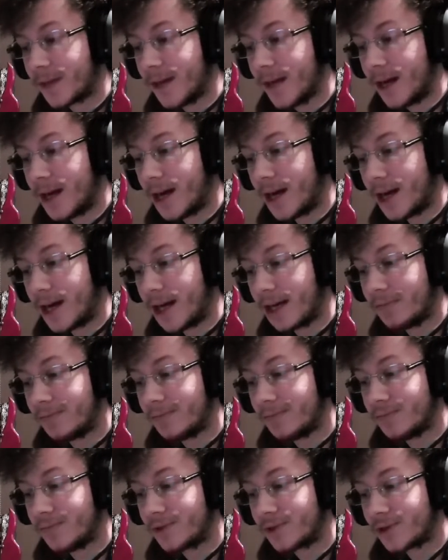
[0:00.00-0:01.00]

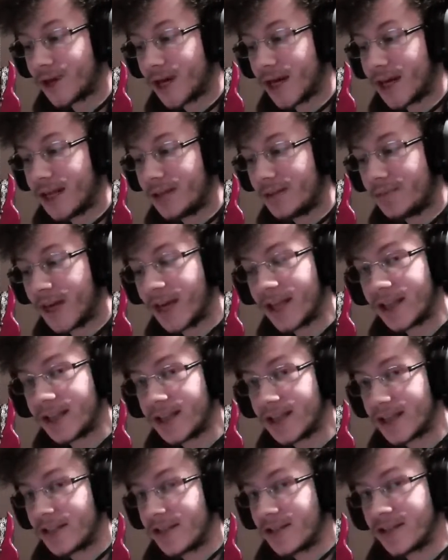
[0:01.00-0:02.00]
I'm trying to make
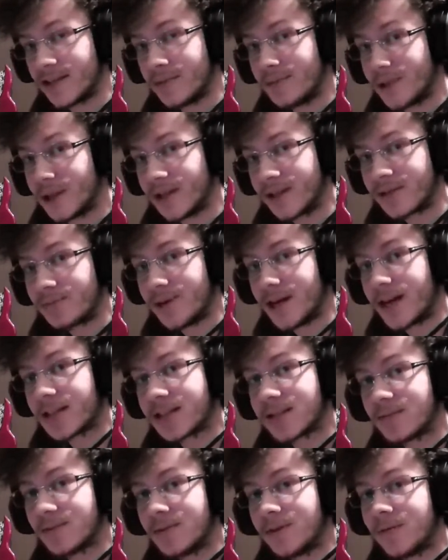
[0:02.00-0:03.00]
this as simple as
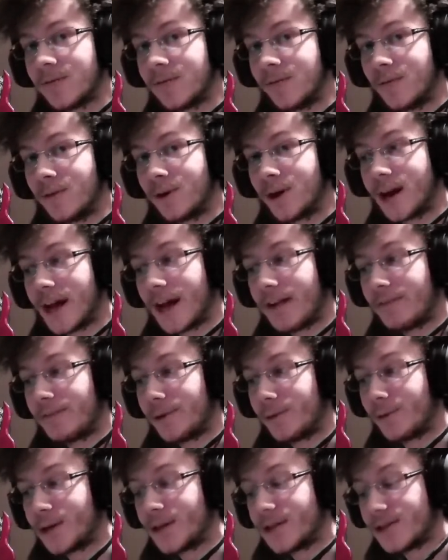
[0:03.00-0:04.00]
possible for
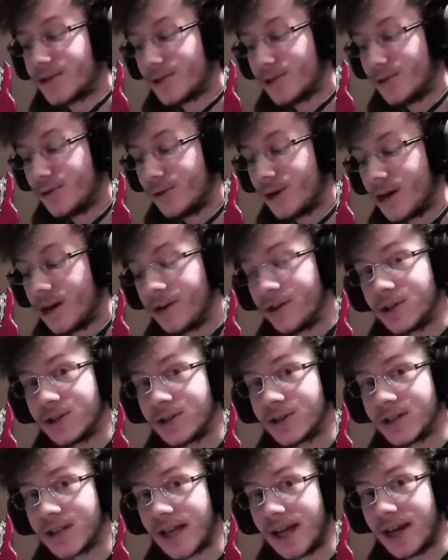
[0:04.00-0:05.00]
everyone to
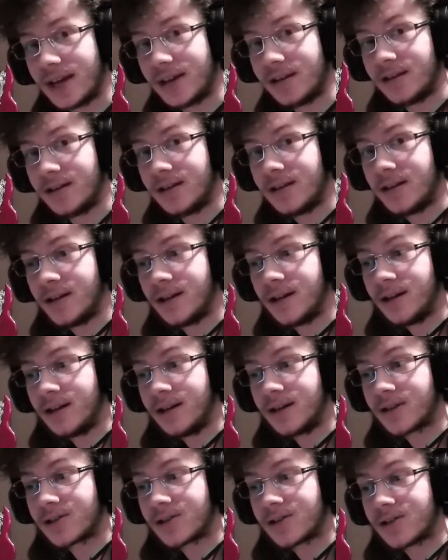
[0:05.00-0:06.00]
understand
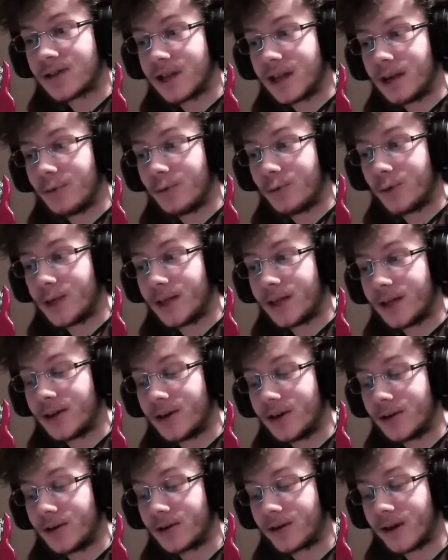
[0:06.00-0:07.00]
so that we can
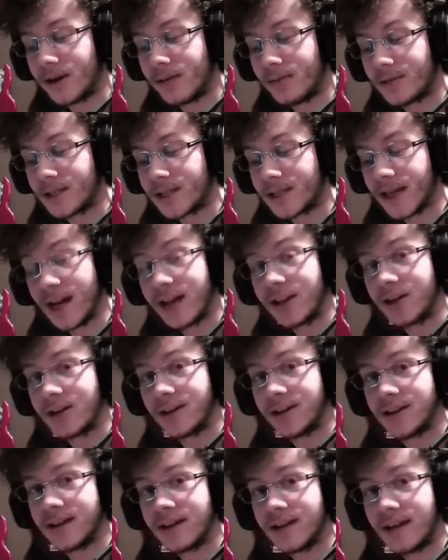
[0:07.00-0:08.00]
all come
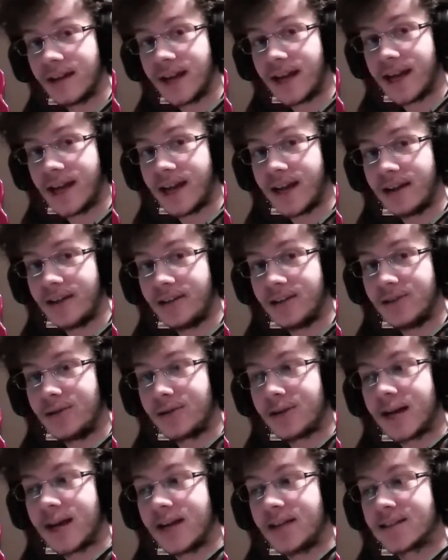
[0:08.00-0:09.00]
together and you
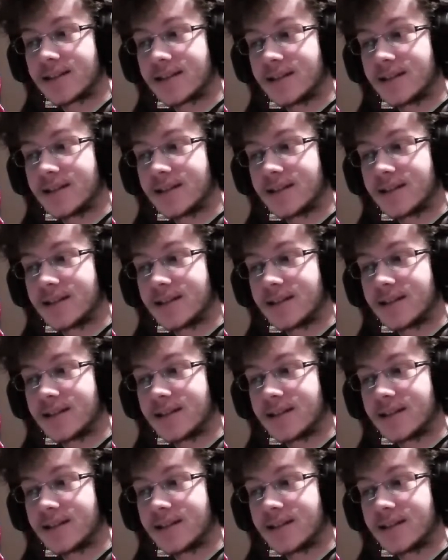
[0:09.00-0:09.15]
guys can